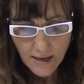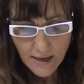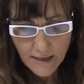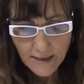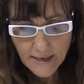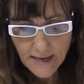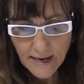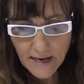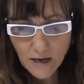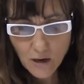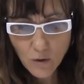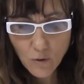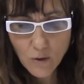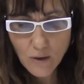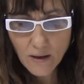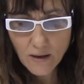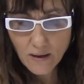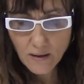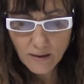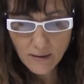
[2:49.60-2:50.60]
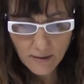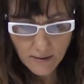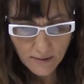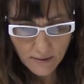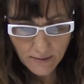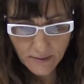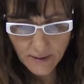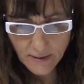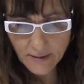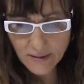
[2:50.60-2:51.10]
Now,
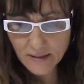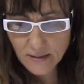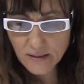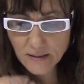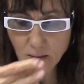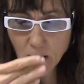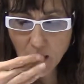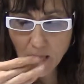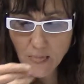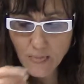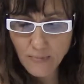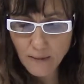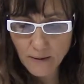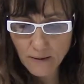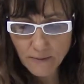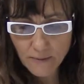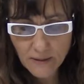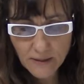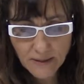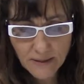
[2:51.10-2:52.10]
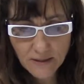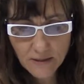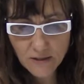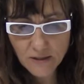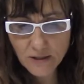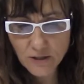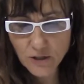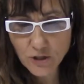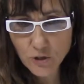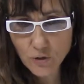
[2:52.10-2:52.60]
this is
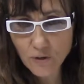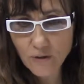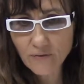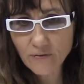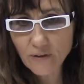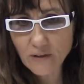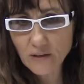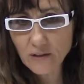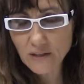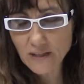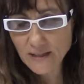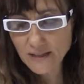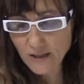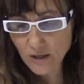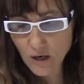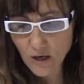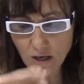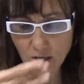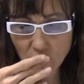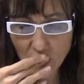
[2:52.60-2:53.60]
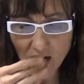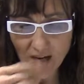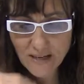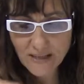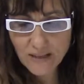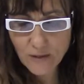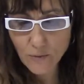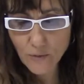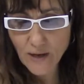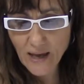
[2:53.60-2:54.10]
the two different lease
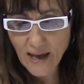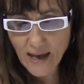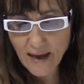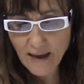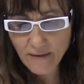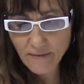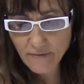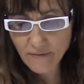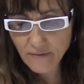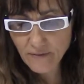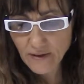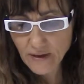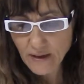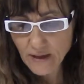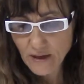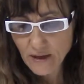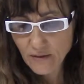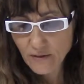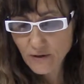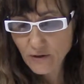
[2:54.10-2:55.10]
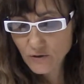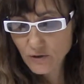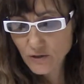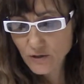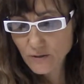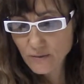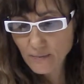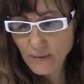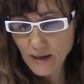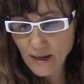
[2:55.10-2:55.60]
contracts that we have.
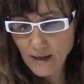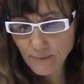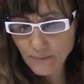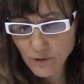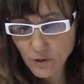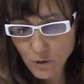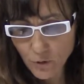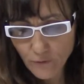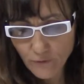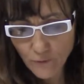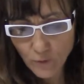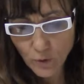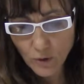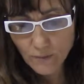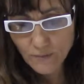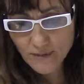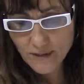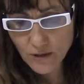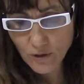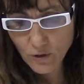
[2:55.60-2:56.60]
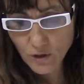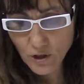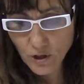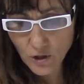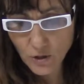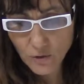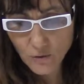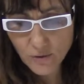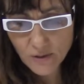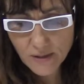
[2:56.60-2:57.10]
There's two forms that you can
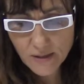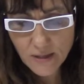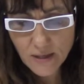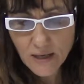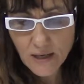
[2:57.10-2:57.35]
use.